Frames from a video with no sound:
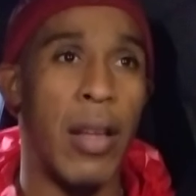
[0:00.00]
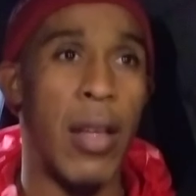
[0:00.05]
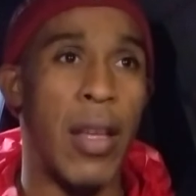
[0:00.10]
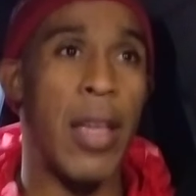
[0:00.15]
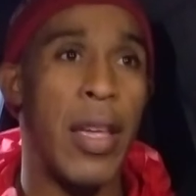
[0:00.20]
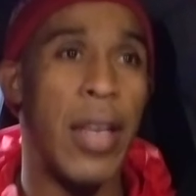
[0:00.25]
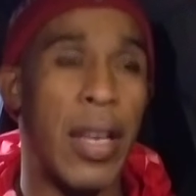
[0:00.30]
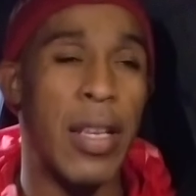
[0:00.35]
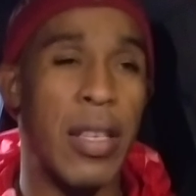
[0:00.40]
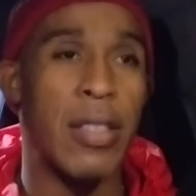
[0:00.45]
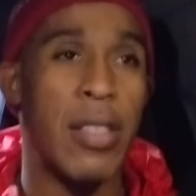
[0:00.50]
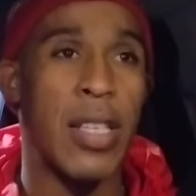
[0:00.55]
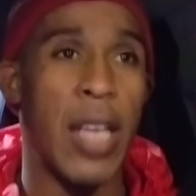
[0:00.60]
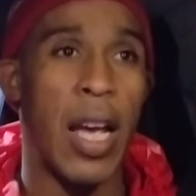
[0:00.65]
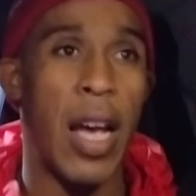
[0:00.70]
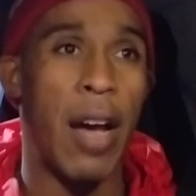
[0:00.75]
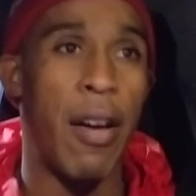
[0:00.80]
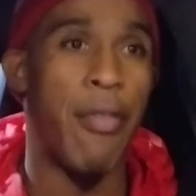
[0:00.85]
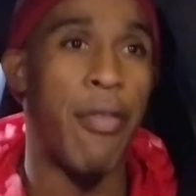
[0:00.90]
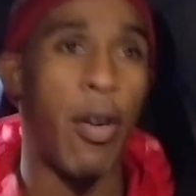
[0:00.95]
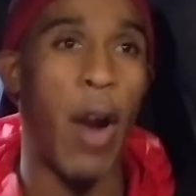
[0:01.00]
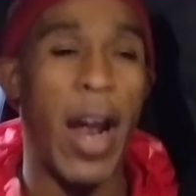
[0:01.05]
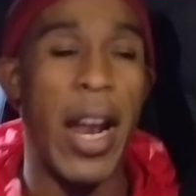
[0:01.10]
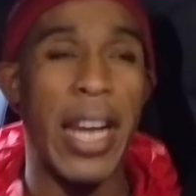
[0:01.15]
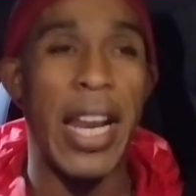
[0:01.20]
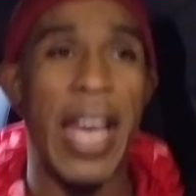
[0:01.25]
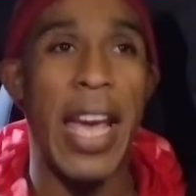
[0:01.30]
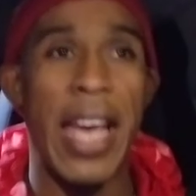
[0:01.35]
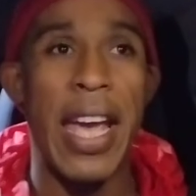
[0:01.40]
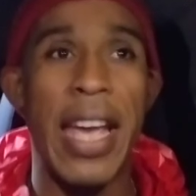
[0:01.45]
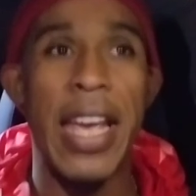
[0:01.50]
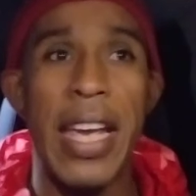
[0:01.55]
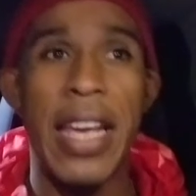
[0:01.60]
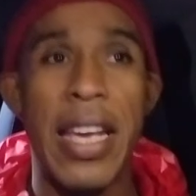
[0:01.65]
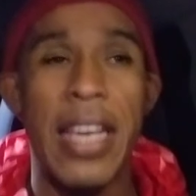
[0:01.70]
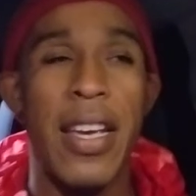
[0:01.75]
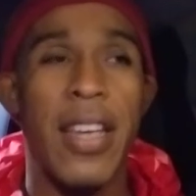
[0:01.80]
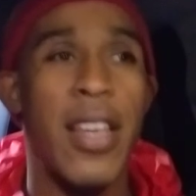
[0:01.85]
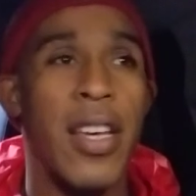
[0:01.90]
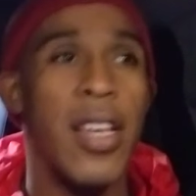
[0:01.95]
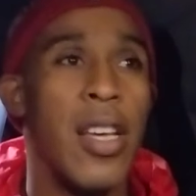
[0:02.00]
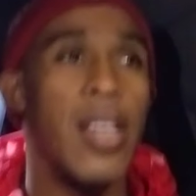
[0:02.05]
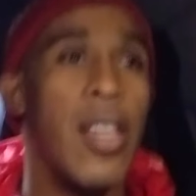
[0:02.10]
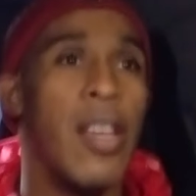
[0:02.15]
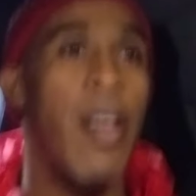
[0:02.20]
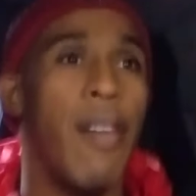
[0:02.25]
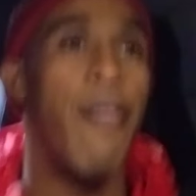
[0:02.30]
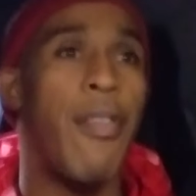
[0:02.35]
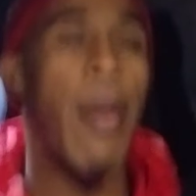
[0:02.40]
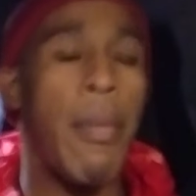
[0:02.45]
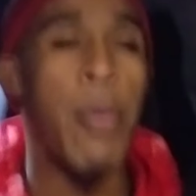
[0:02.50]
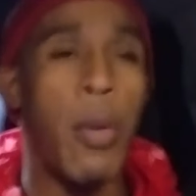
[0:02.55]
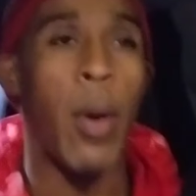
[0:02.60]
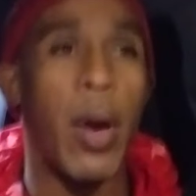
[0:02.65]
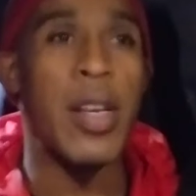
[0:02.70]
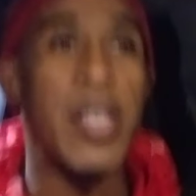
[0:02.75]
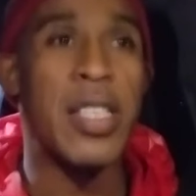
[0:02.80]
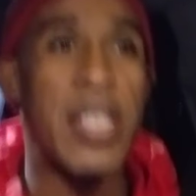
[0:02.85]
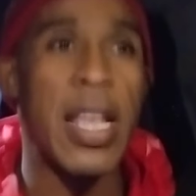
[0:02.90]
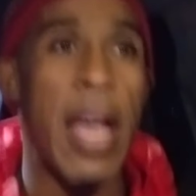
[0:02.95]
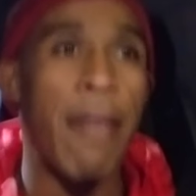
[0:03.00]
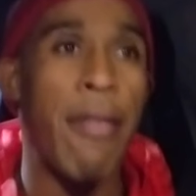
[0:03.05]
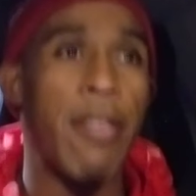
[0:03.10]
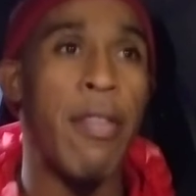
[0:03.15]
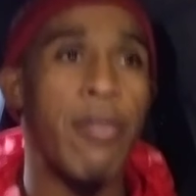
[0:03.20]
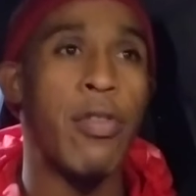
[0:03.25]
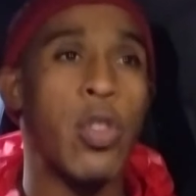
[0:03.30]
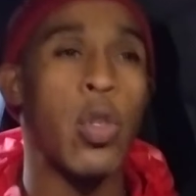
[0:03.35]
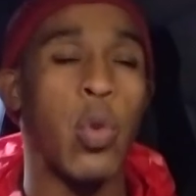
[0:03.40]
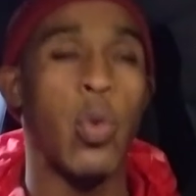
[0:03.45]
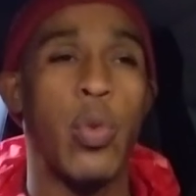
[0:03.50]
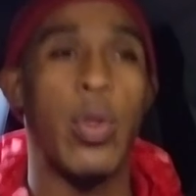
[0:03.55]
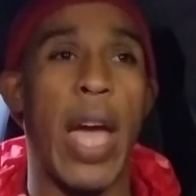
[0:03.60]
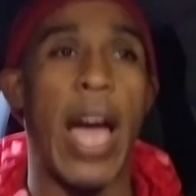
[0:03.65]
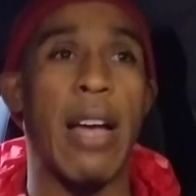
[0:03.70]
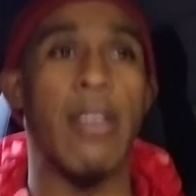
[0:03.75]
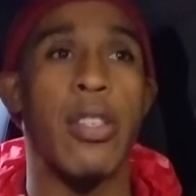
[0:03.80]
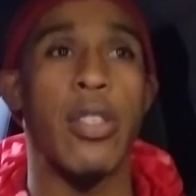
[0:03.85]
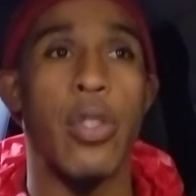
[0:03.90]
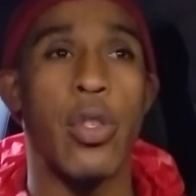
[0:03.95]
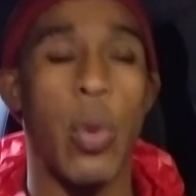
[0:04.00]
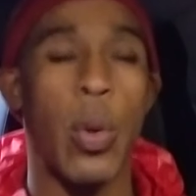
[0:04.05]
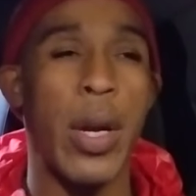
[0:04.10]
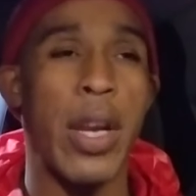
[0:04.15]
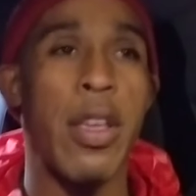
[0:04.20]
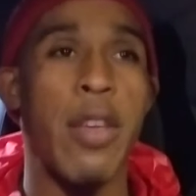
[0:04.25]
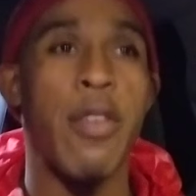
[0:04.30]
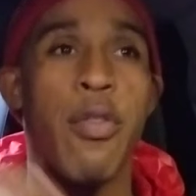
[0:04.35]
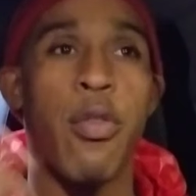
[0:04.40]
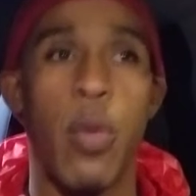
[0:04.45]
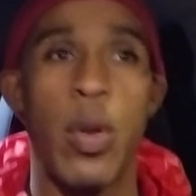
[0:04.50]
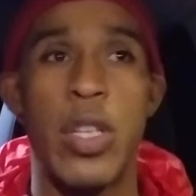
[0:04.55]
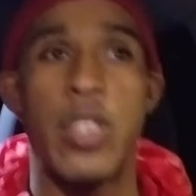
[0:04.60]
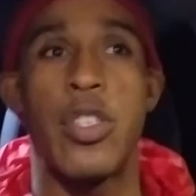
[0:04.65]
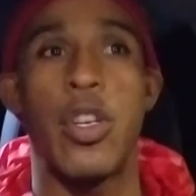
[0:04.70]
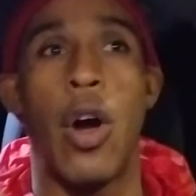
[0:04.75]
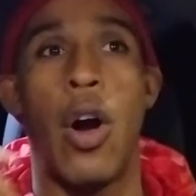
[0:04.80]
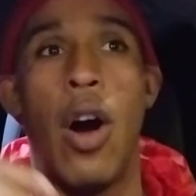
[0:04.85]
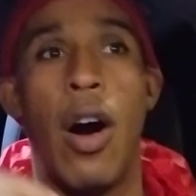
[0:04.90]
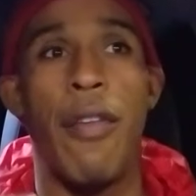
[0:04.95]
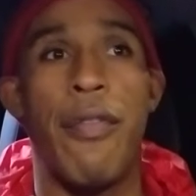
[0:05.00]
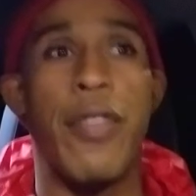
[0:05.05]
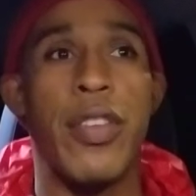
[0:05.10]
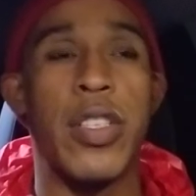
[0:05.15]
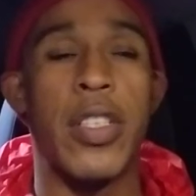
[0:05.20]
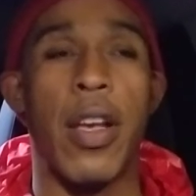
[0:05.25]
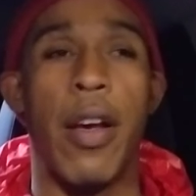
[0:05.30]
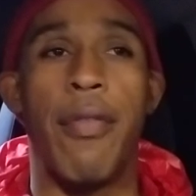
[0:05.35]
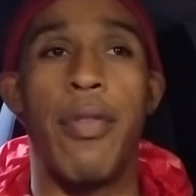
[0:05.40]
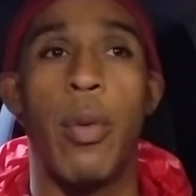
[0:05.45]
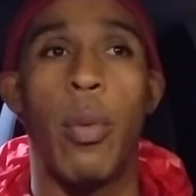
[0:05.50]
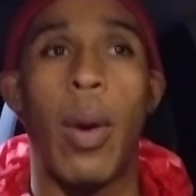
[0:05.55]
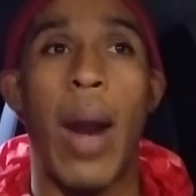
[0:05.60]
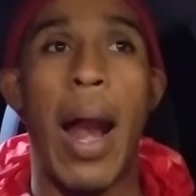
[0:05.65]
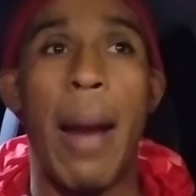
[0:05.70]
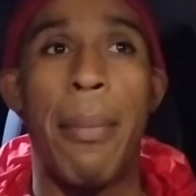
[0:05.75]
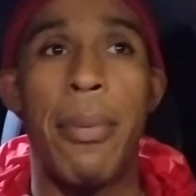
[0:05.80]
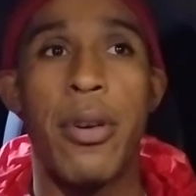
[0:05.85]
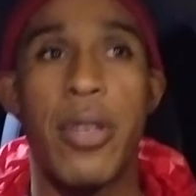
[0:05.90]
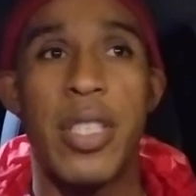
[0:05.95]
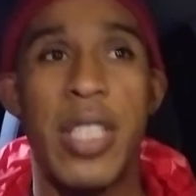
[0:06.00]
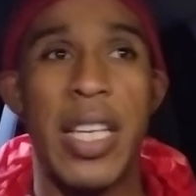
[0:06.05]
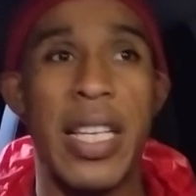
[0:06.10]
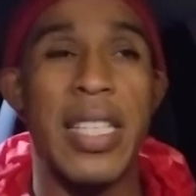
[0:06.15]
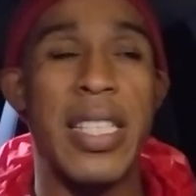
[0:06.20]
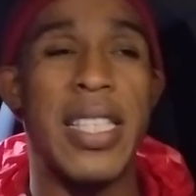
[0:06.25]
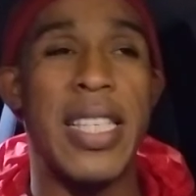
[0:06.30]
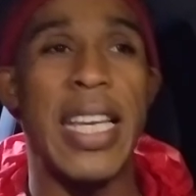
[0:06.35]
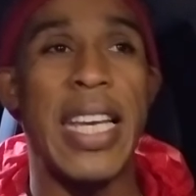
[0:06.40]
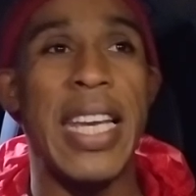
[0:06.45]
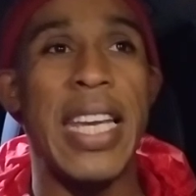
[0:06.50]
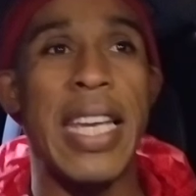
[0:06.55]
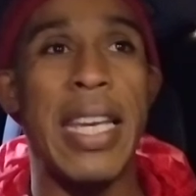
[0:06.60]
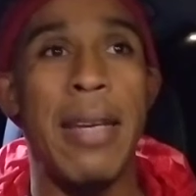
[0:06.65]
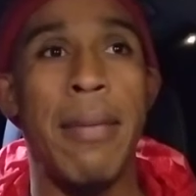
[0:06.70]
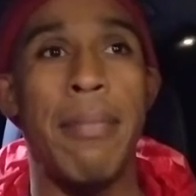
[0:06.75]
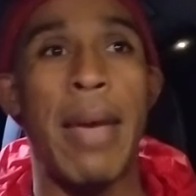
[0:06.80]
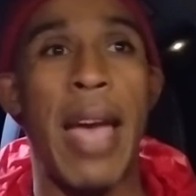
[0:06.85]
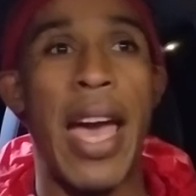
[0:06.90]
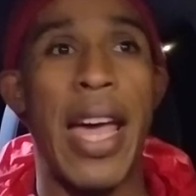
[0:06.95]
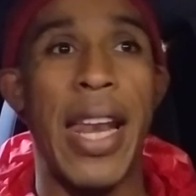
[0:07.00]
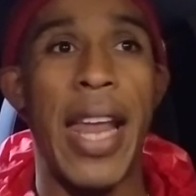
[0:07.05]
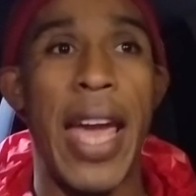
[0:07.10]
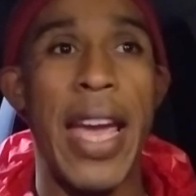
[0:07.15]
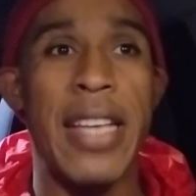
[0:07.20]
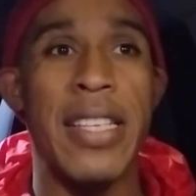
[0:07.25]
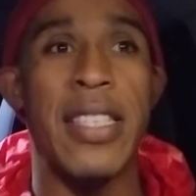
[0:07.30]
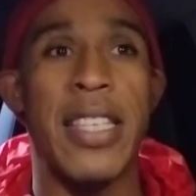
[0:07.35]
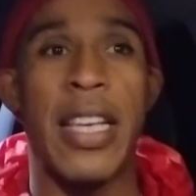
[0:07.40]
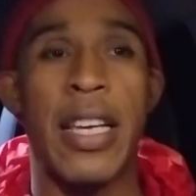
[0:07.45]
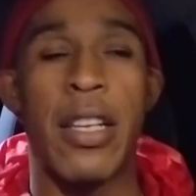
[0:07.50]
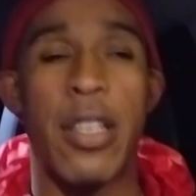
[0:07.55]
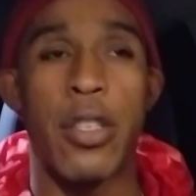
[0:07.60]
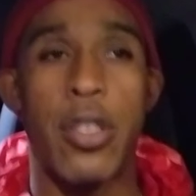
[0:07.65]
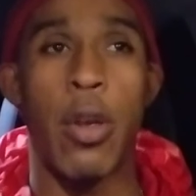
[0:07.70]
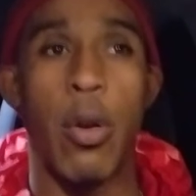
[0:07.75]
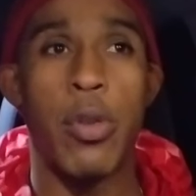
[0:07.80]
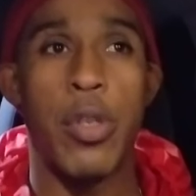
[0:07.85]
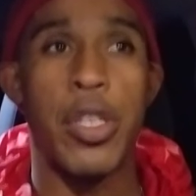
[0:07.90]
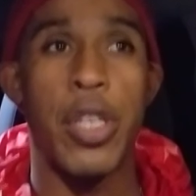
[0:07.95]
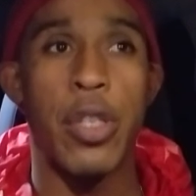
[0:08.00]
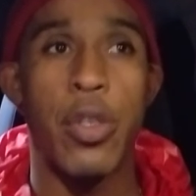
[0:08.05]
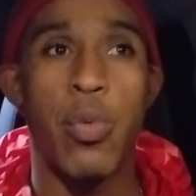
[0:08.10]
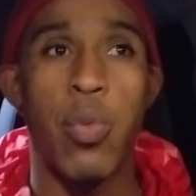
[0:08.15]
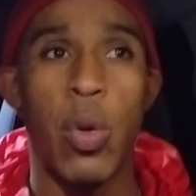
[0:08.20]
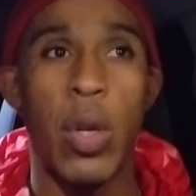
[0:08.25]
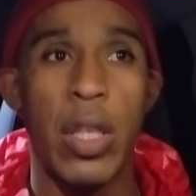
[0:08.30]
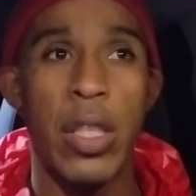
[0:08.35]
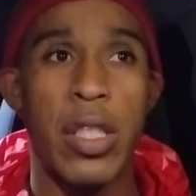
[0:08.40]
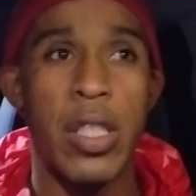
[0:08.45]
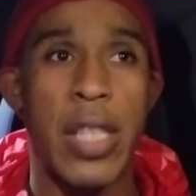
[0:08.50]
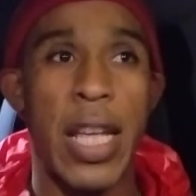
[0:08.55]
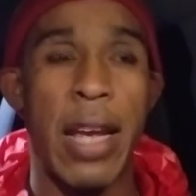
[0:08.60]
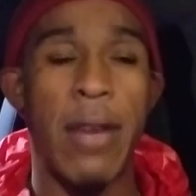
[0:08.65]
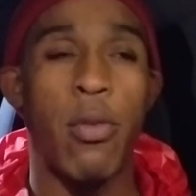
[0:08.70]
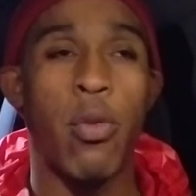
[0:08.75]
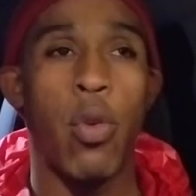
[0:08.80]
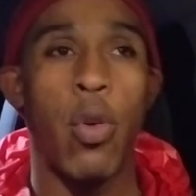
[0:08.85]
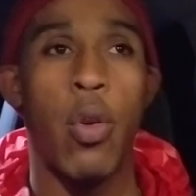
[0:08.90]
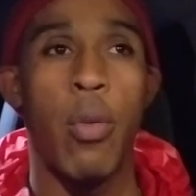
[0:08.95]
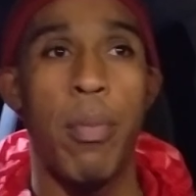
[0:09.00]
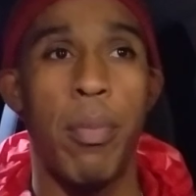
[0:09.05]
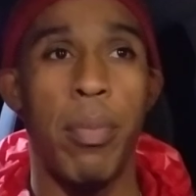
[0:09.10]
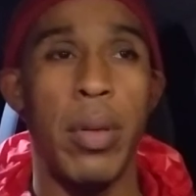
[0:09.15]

it is Friday, February 7th, 2020. You've reached the office of the Robertson team at AZ & Associates Real Estate Group.